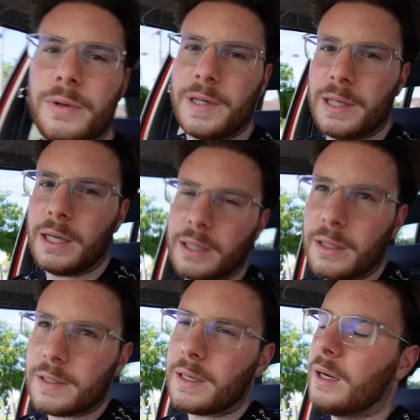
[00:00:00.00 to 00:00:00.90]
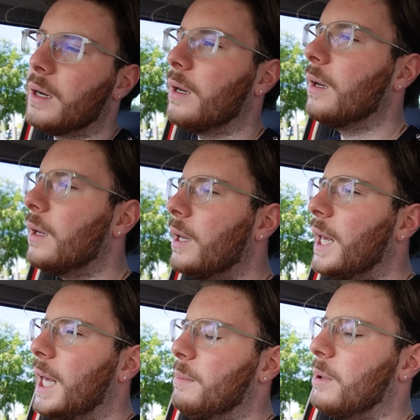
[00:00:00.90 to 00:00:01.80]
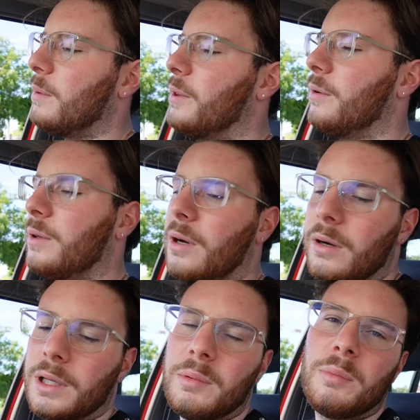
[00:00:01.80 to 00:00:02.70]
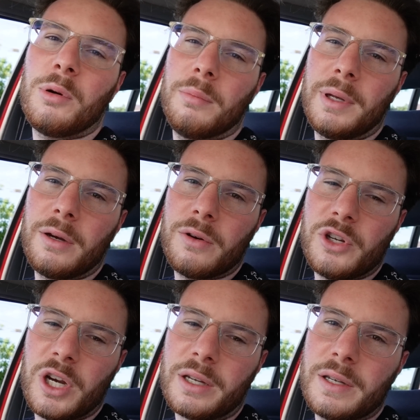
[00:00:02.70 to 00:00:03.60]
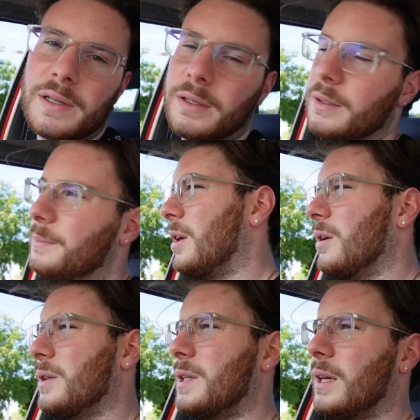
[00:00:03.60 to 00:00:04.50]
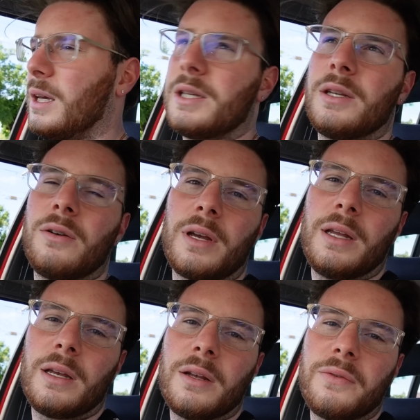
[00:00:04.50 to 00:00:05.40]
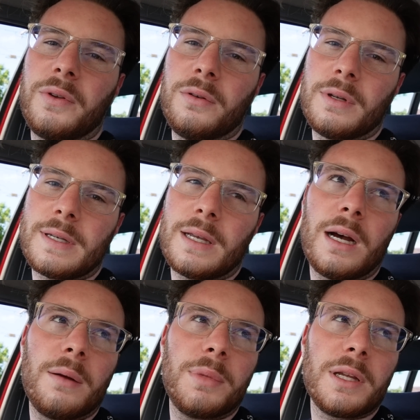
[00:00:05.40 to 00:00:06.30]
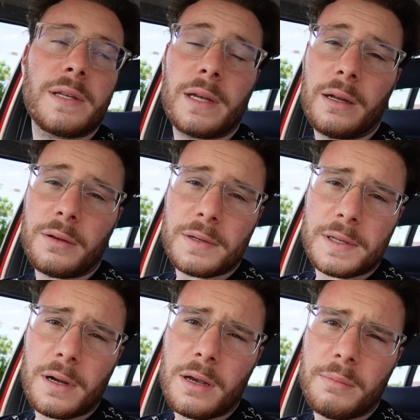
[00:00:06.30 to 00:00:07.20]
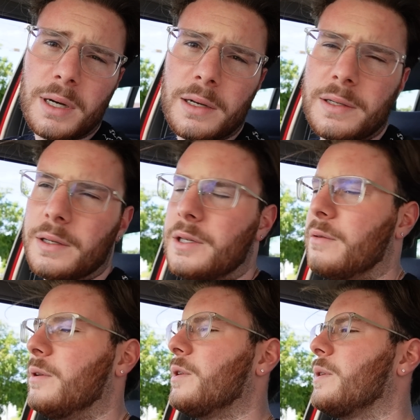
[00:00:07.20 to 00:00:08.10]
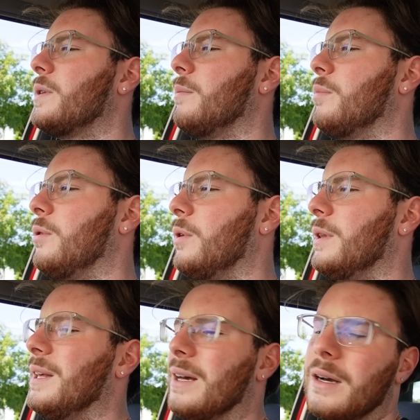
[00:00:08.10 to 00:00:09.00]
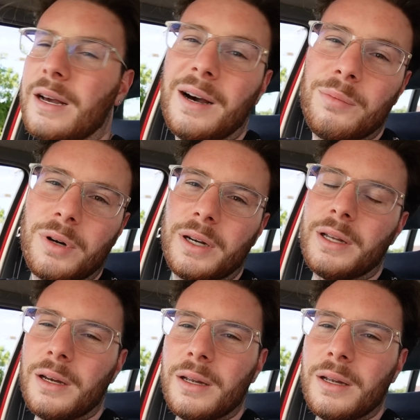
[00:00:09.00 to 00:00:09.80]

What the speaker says: starting this car, he probably thought, oh, let me put bigger injectors in it because it's not getting enough fuel to start, but it's starting on start, you bastard. So he just employed the carburetor